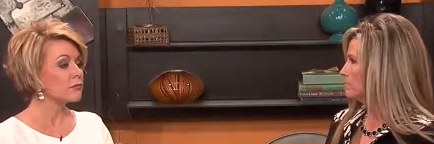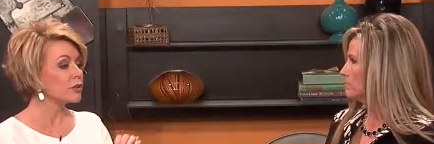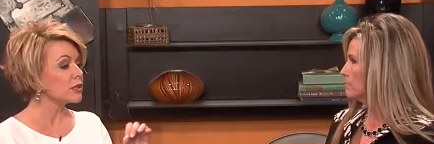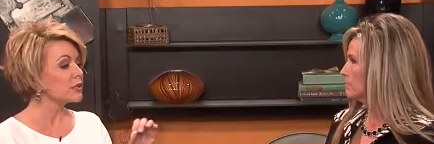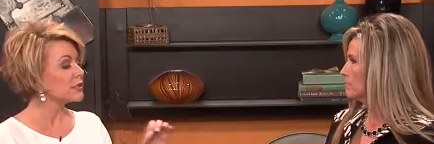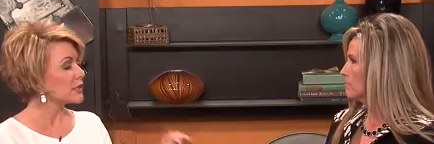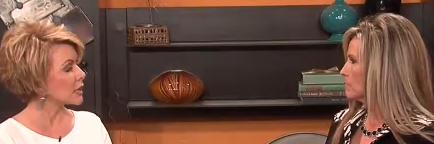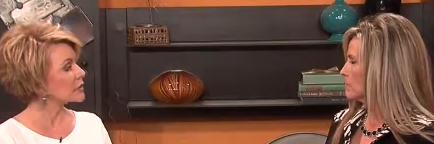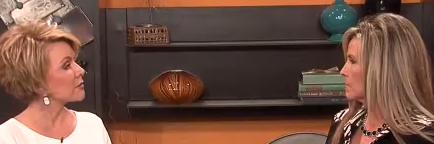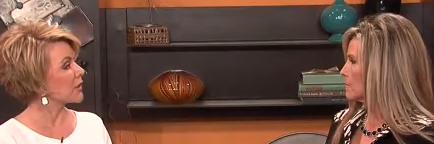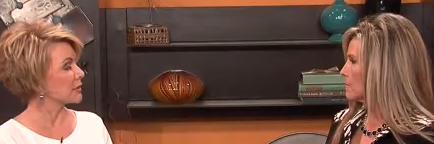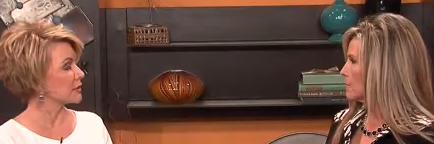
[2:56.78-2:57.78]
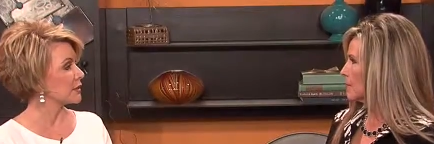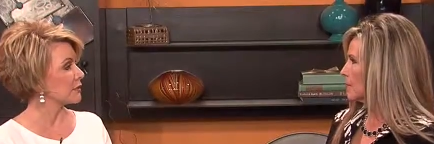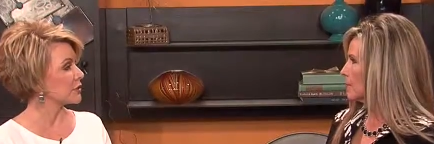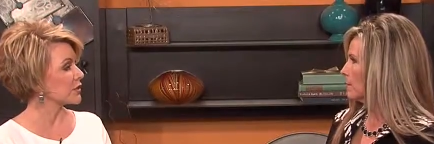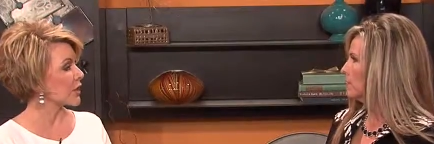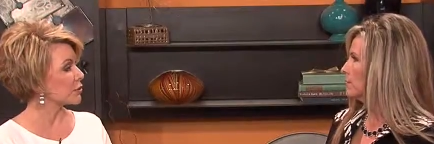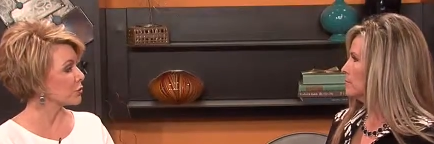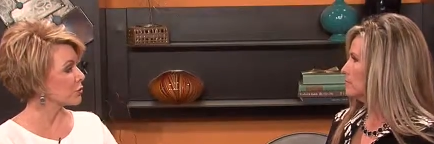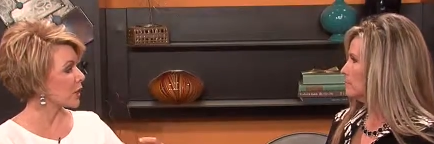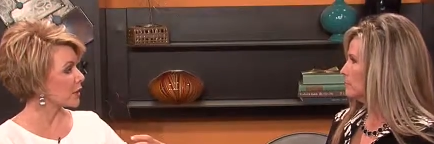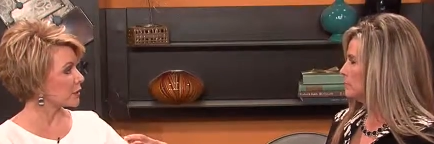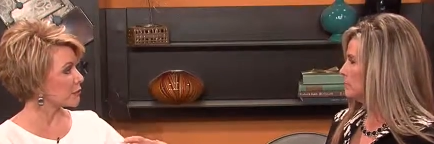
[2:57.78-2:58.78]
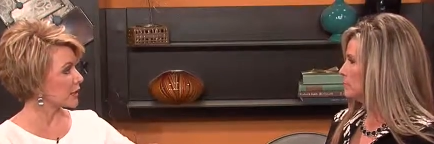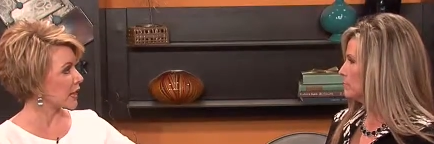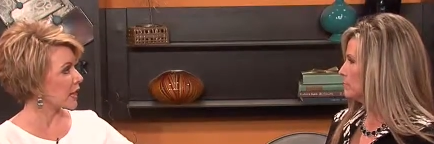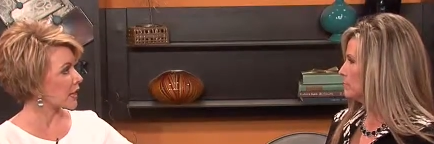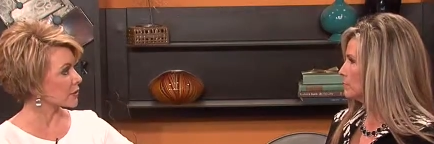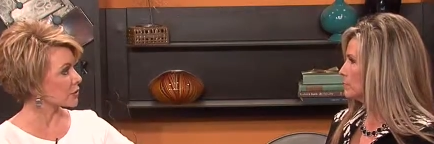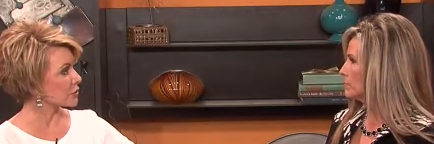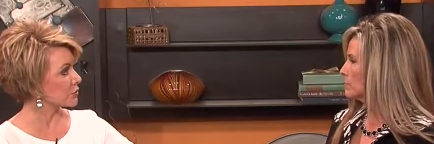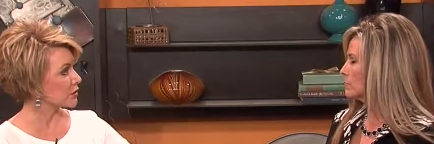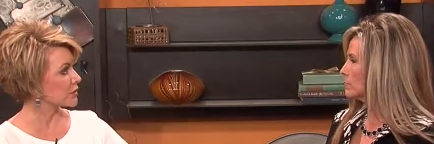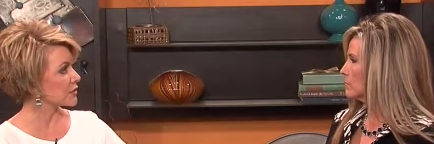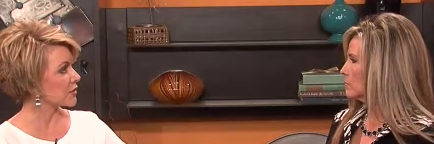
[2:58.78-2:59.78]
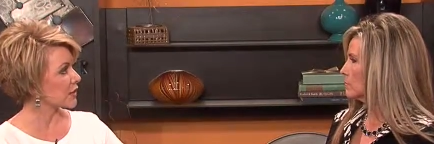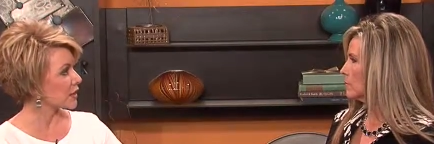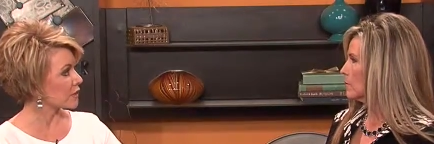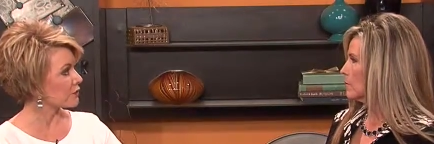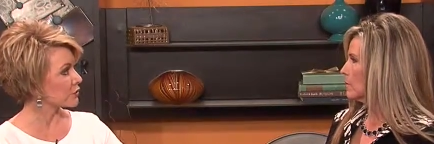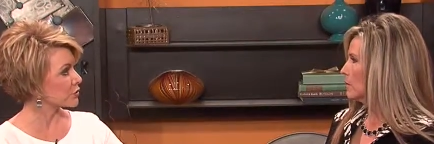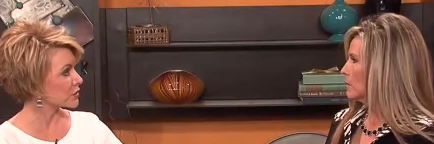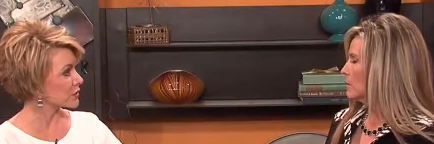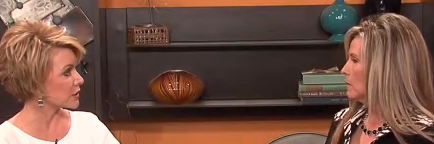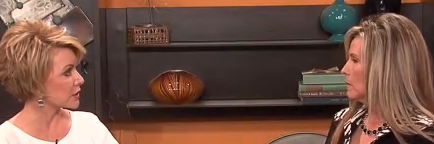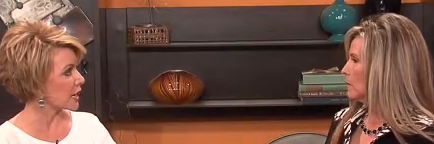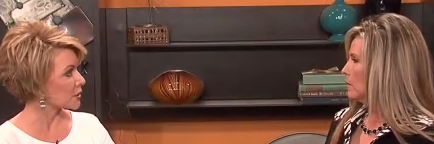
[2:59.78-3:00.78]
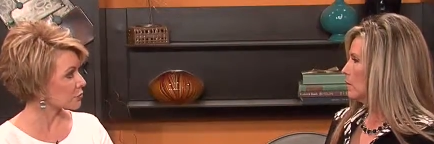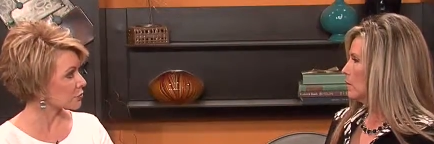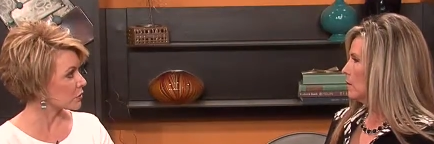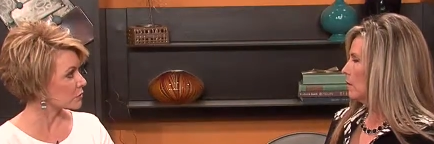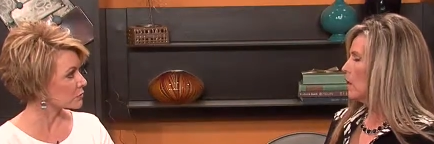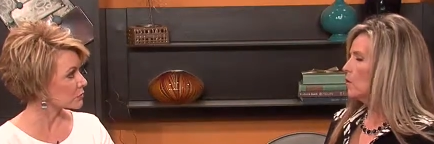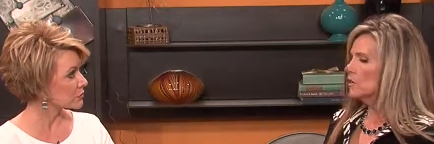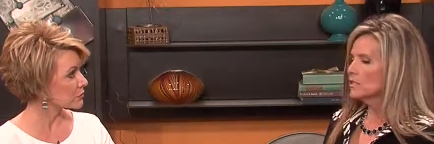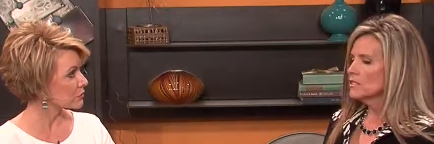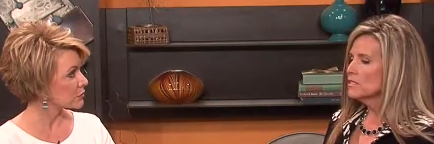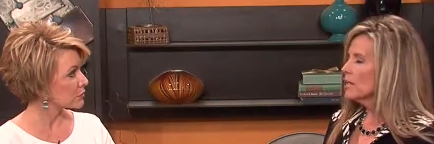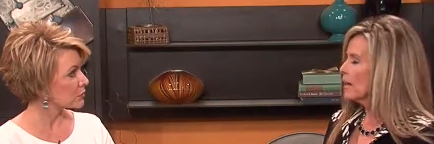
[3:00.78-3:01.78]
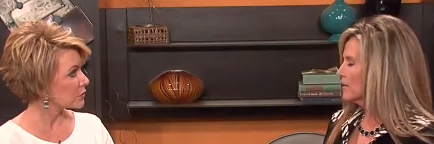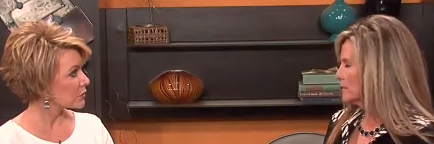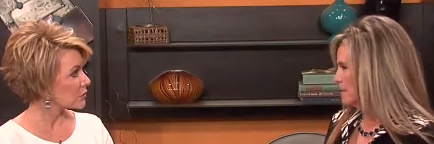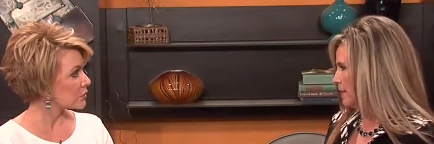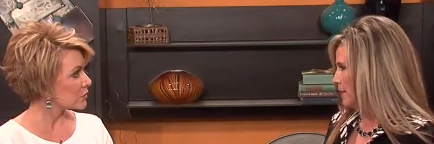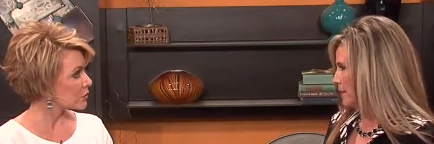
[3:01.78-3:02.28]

Speaker 1: and it really does make a difference how your body reacts to the synthetic versus the natural. Oh, it's night and